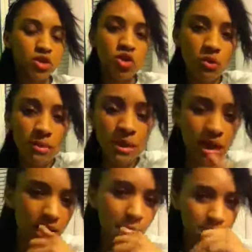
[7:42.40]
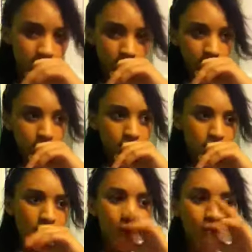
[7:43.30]
So why make a comment on it?
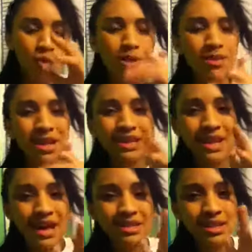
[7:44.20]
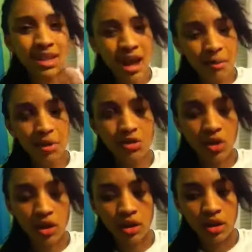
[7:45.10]
Why make a nasty comment
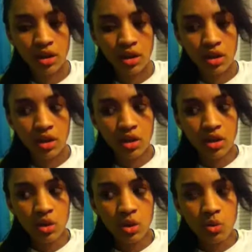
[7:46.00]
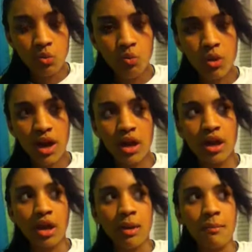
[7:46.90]
on it
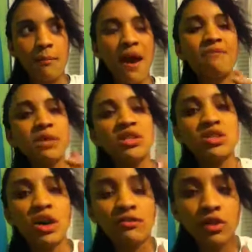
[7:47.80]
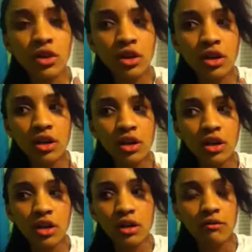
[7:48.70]
and have me suffer
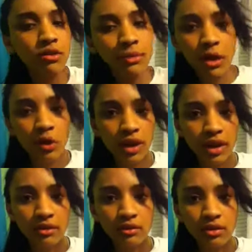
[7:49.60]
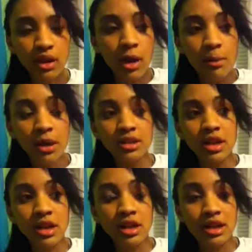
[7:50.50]
for my whole life? Because
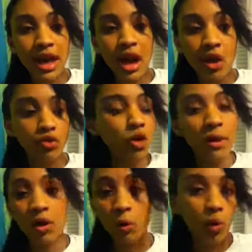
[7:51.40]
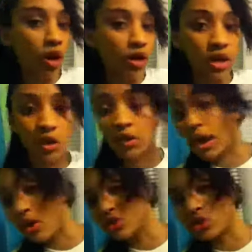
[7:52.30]
now, no matter what, I don't
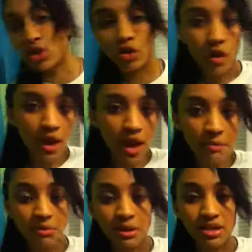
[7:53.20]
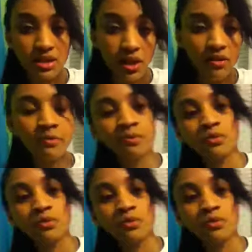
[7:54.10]
care how secure I am with myself,